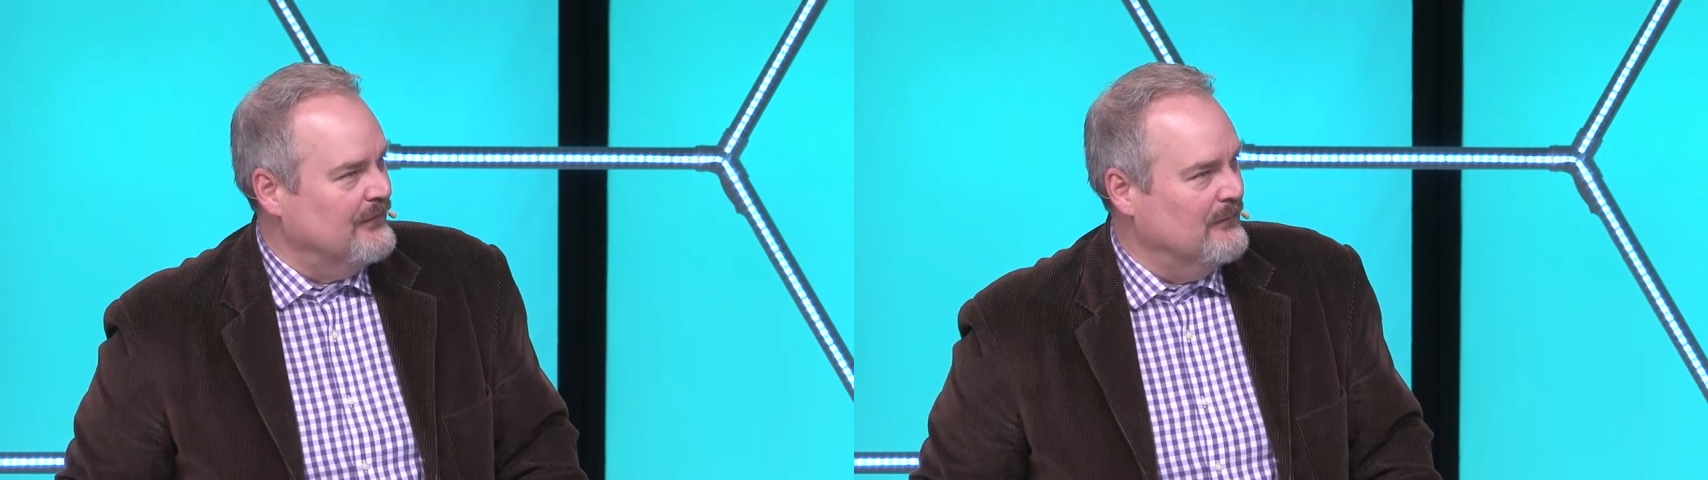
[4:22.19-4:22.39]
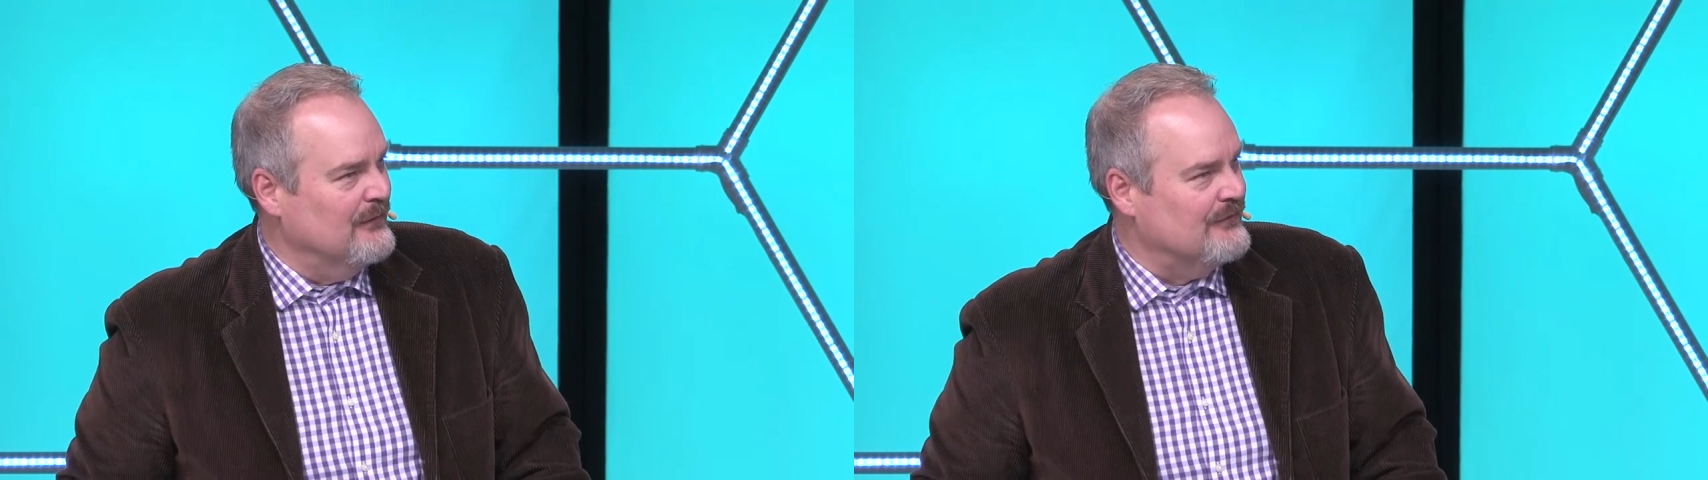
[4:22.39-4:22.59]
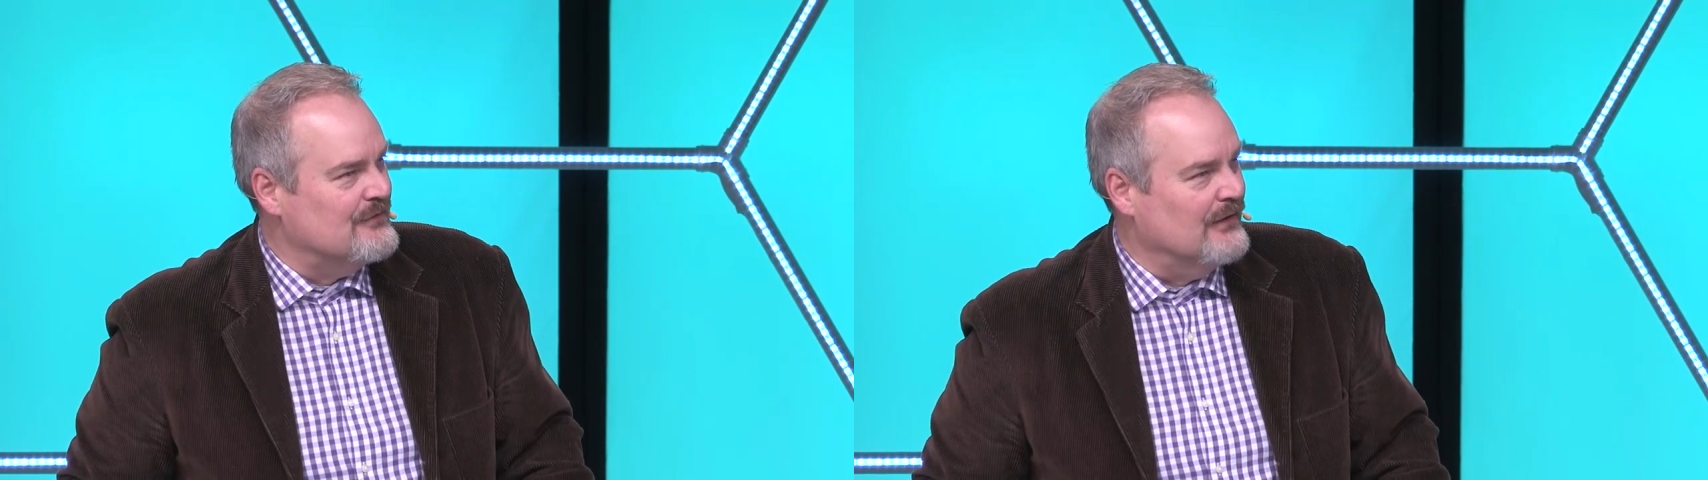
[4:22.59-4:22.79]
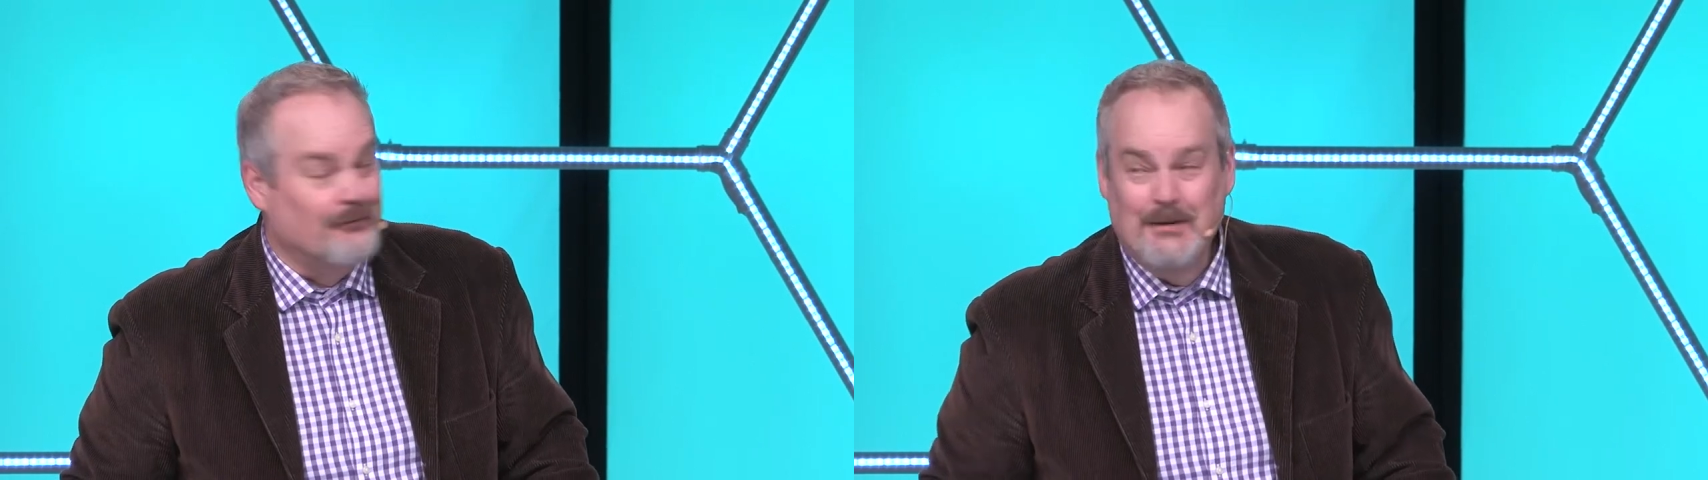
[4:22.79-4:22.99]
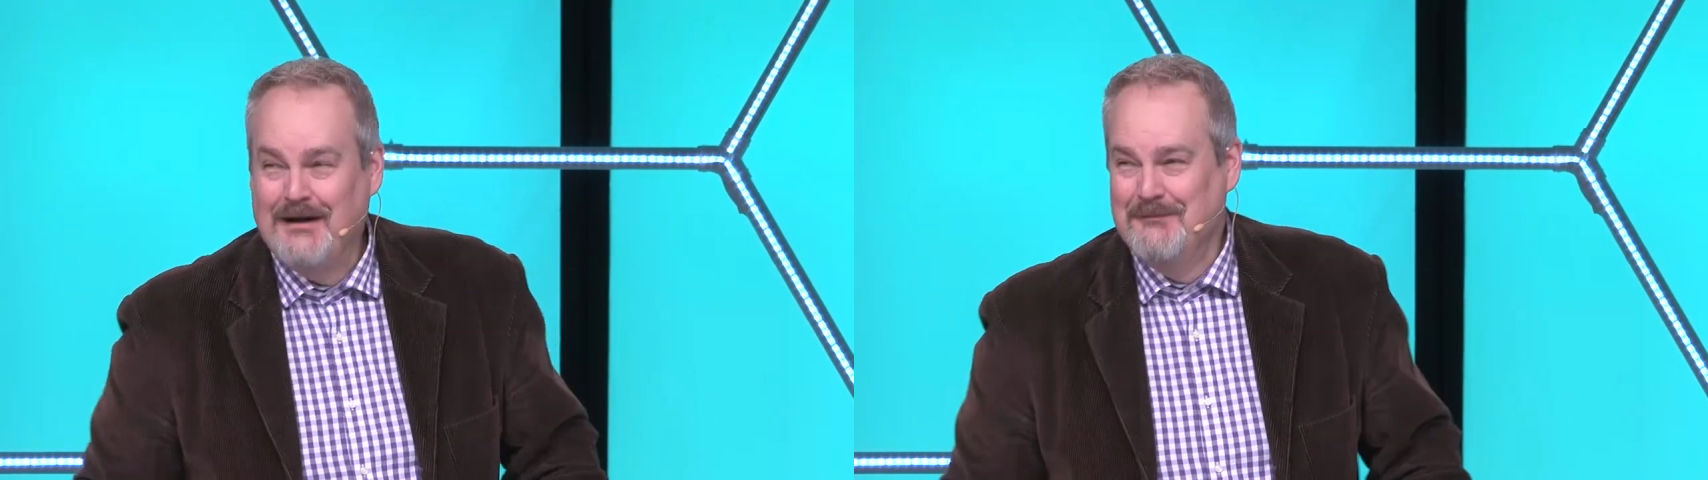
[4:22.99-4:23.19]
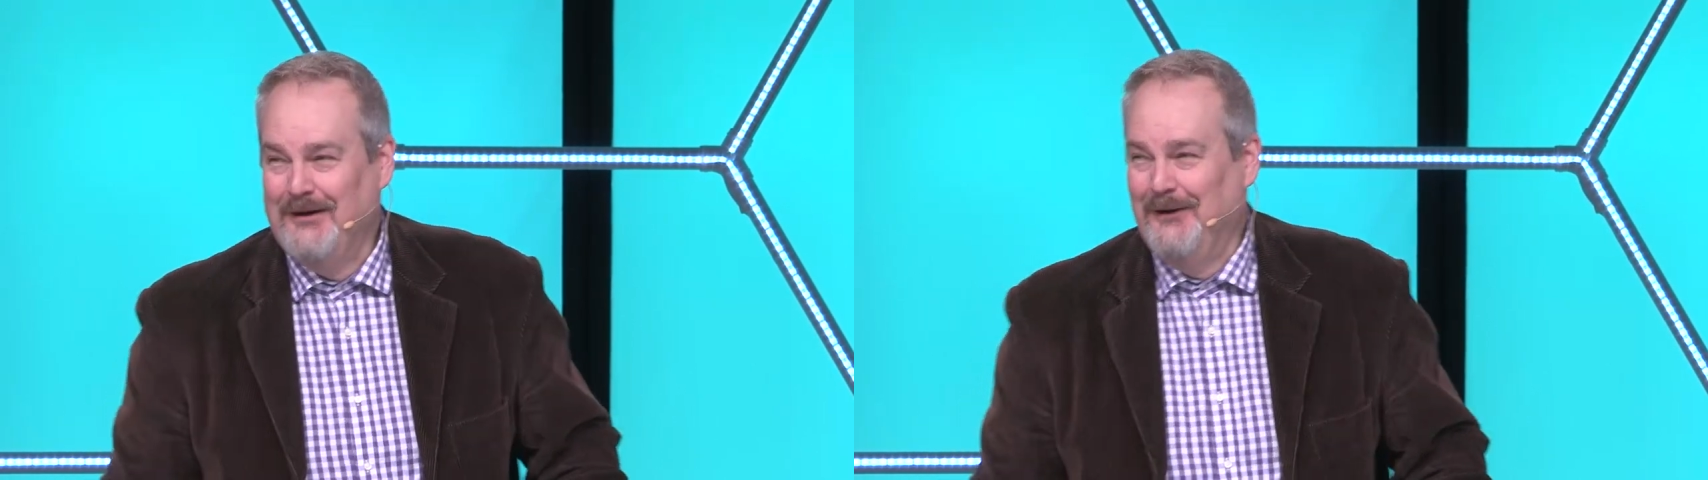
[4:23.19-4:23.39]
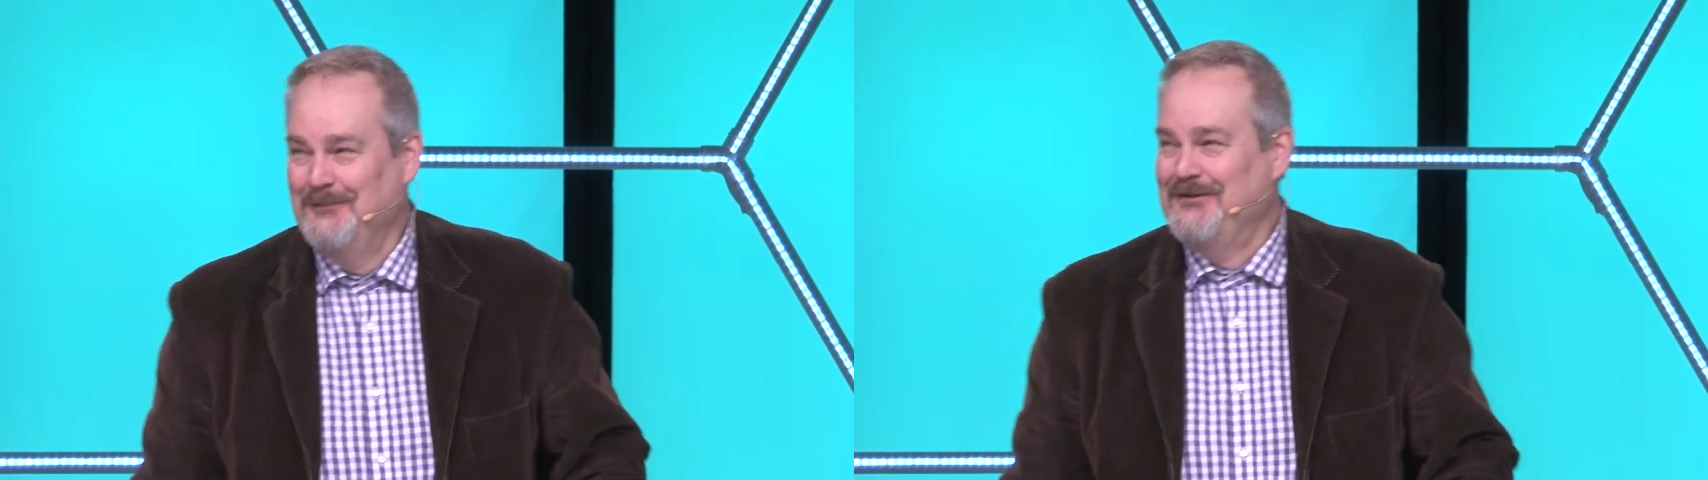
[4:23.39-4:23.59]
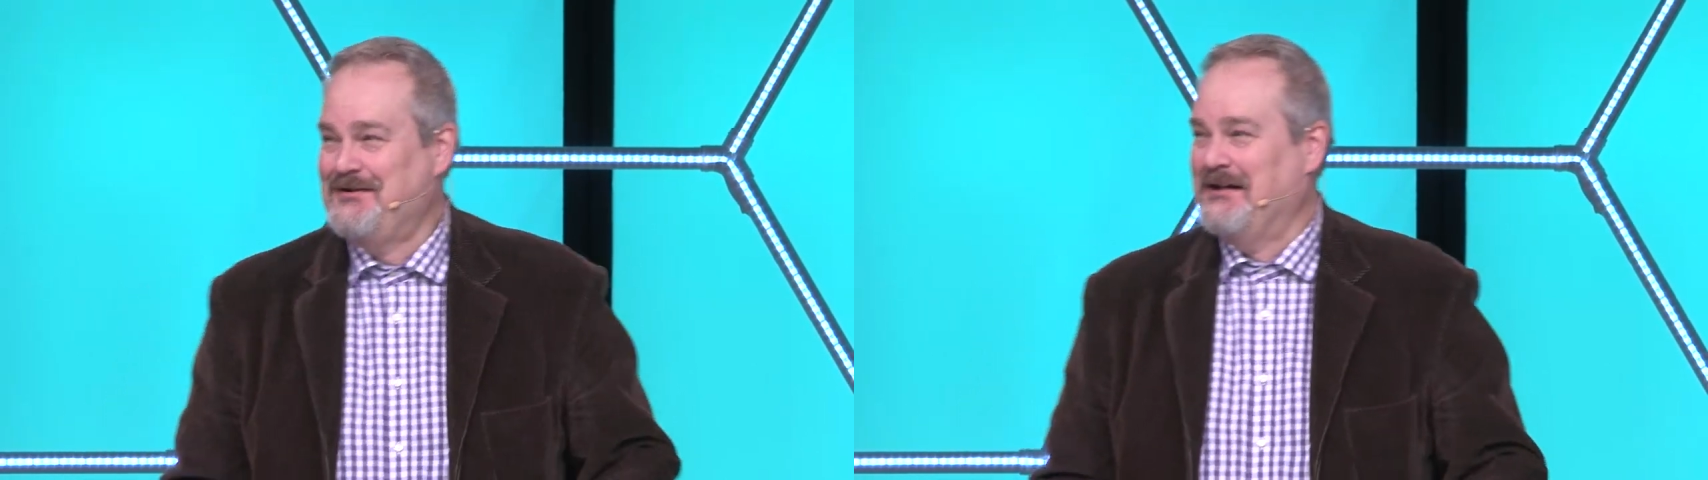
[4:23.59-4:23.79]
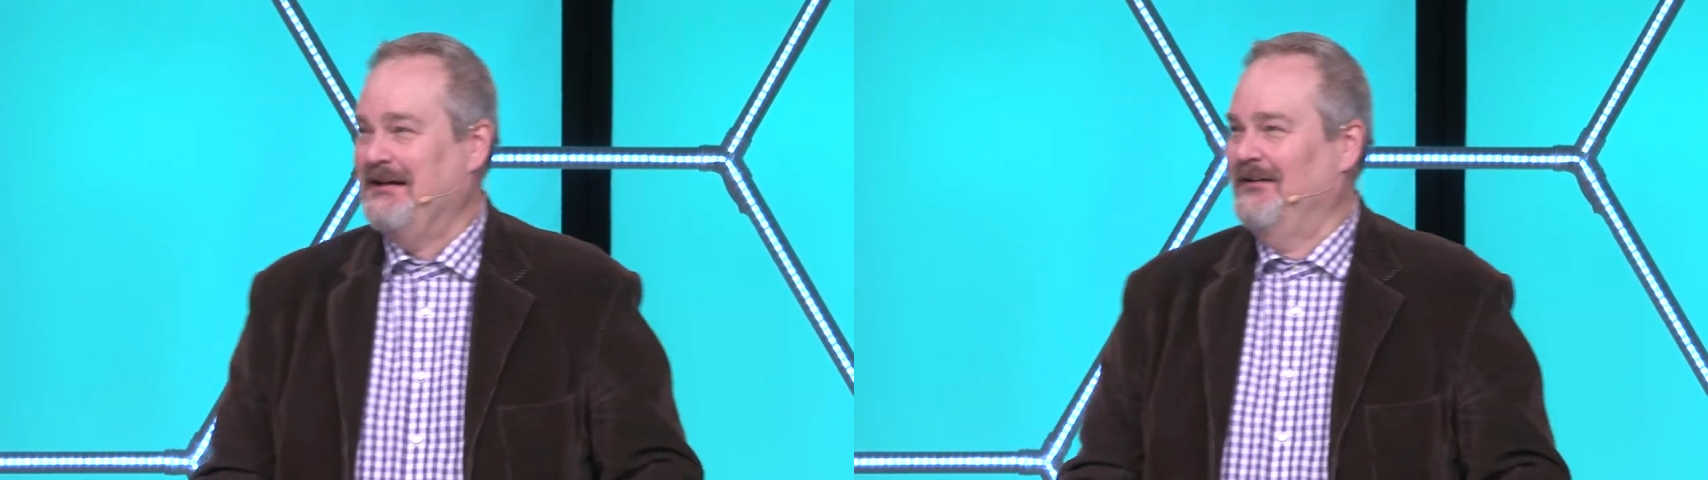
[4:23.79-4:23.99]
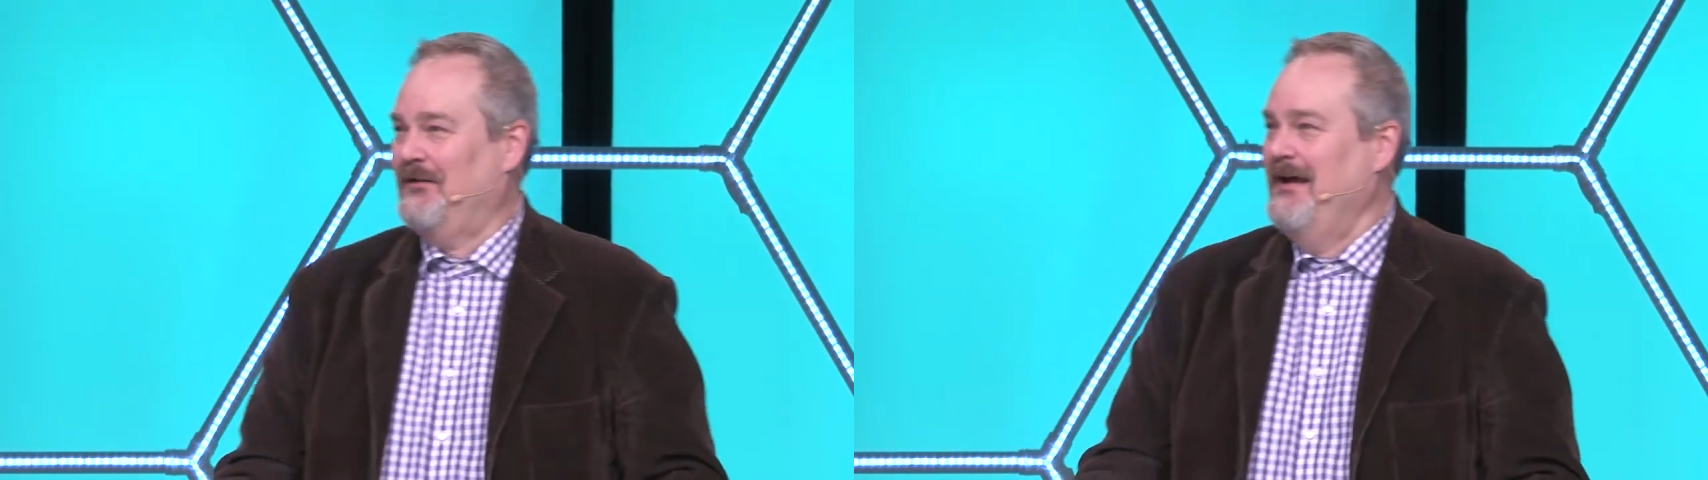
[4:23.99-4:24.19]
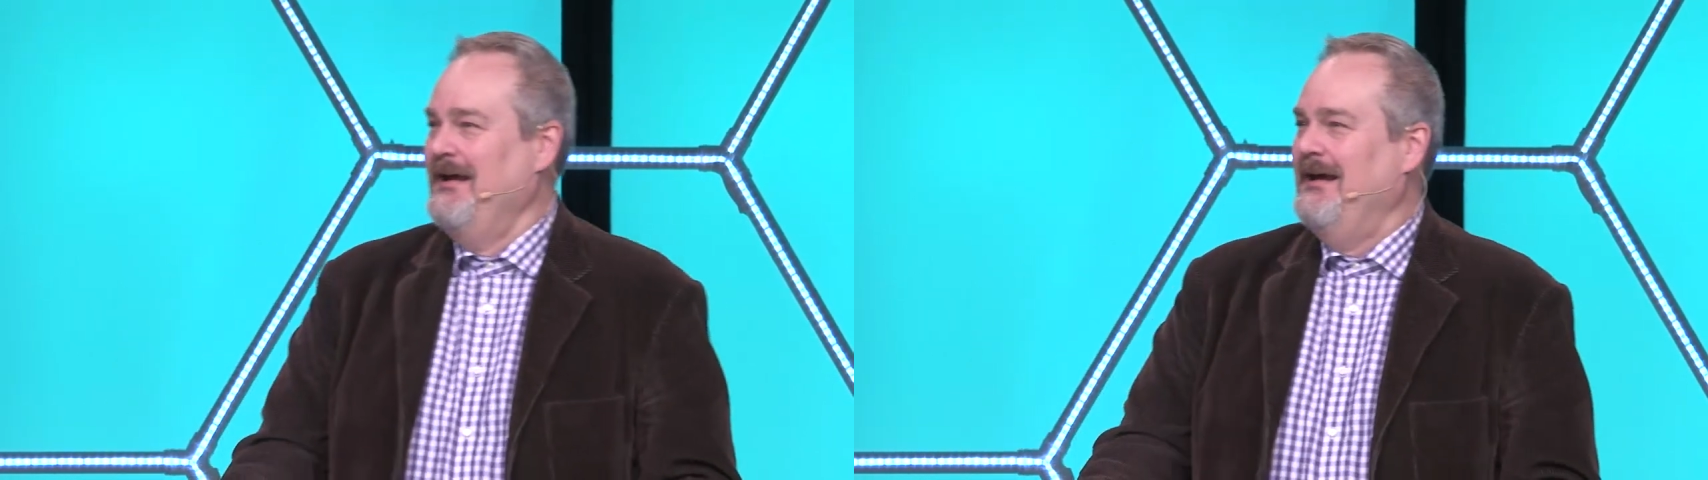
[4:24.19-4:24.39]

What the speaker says: It was just pinball machines.